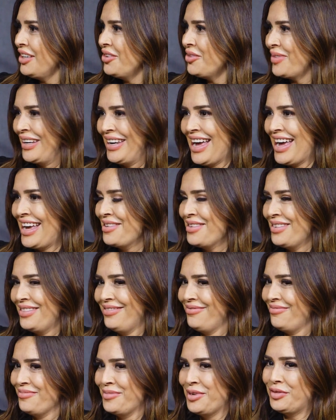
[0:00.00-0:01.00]
When I
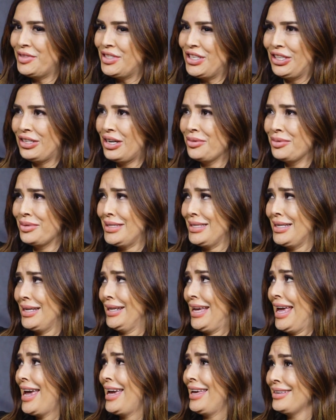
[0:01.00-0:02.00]
moved here, I was
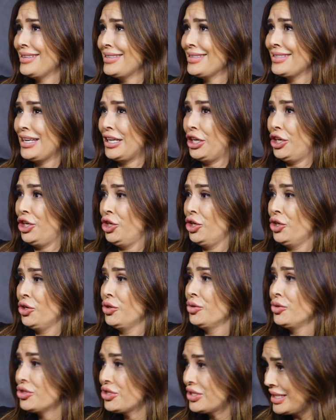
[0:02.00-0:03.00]
like, hey, this is a
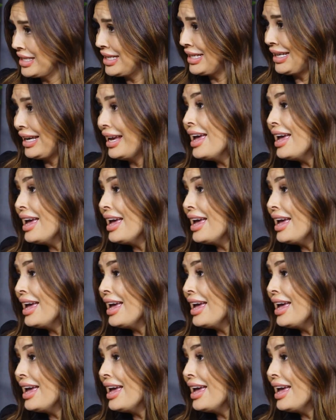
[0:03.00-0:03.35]
huge city.